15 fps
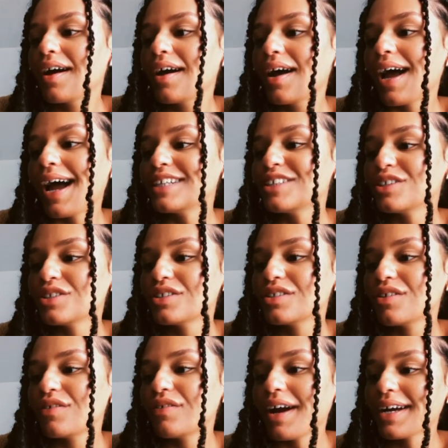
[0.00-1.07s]
I just
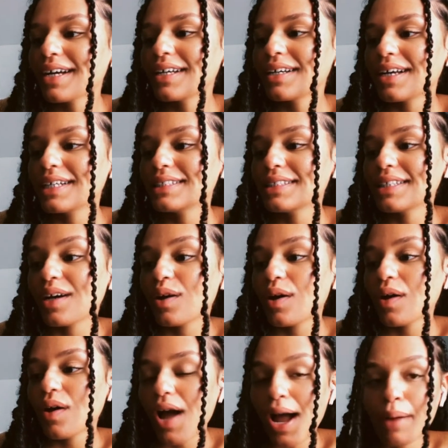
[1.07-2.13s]
recognize like
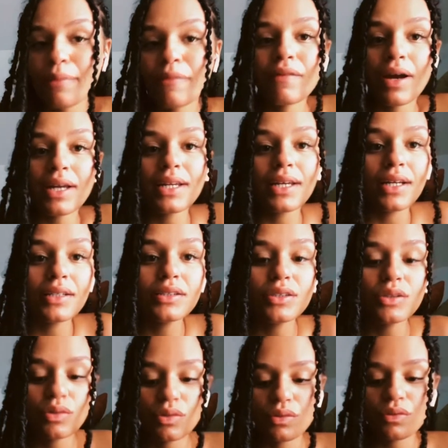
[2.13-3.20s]
I'm ready
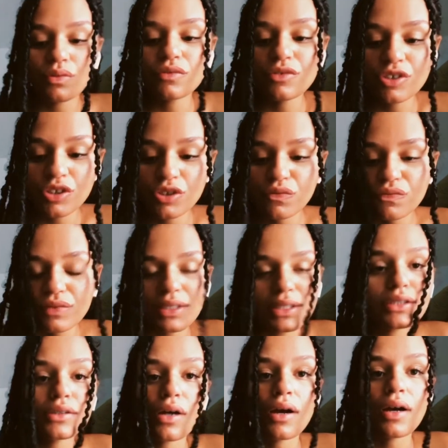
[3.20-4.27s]
to just
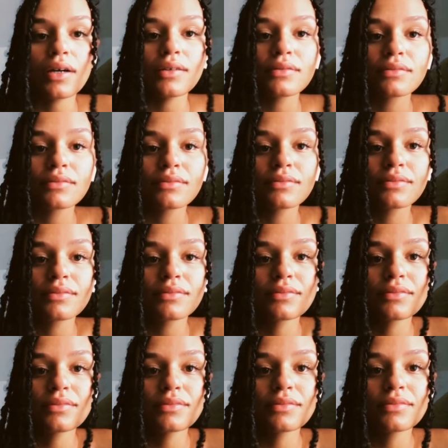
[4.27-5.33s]
restart.
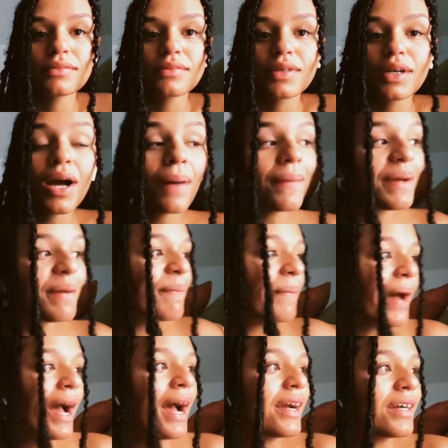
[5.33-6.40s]
Coming
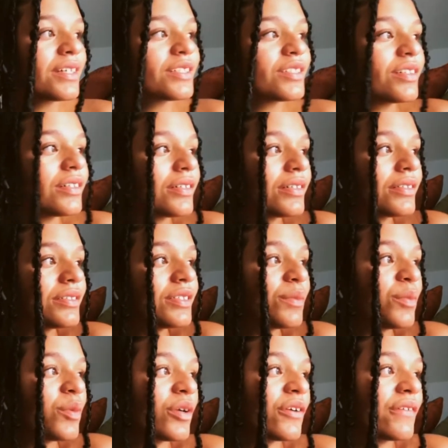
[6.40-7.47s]
back to
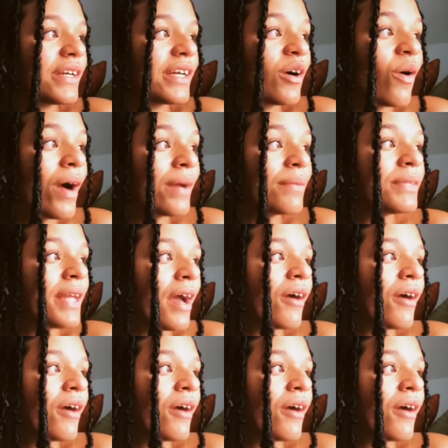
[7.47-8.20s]
Puerto Rico, I'm now